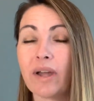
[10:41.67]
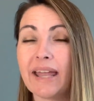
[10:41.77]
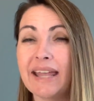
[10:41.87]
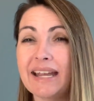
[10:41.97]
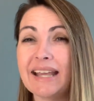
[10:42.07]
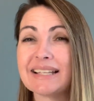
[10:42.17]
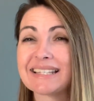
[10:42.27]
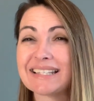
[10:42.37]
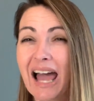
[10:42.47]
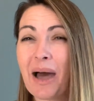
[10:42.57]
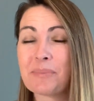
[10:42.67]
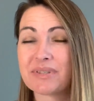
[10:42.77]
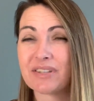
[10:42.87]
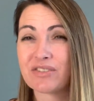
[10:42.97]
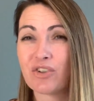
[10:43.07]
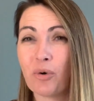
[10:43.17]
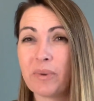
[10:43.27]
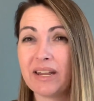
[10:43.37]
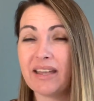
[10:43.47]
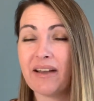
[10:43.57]
It stops so
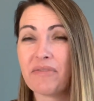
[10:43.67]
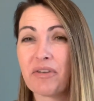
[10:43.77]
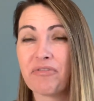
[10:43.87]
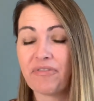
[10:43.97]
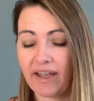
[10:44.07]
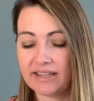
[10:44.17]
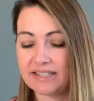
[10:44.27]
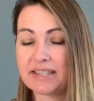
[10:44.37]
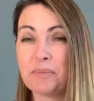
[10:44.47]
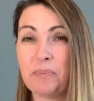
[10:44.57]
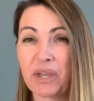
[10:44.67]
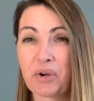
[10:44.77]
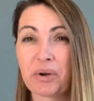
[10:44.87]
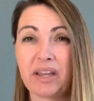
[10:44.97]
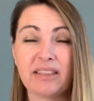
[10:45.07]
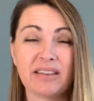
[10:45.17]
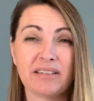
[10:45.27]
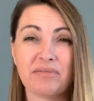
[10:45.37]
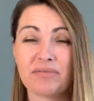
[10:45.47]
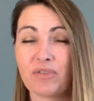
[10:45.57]
many of the fights, the bickering,
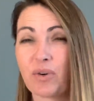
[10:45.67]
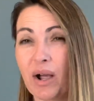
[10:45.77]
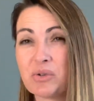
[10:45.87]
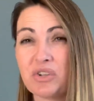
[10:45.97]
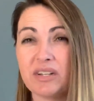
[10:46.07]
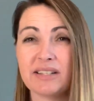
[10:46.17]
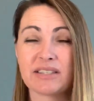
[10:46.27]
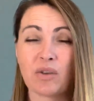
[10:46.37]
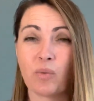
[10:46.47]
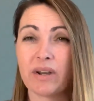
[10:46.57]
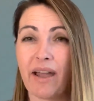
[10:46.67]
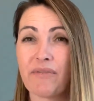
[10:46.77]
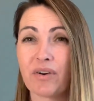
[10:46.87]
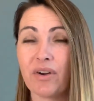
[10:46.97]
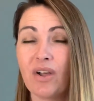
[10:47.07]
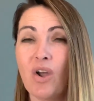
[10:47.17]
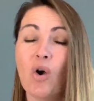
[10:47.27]
the grouchiness, the whatever,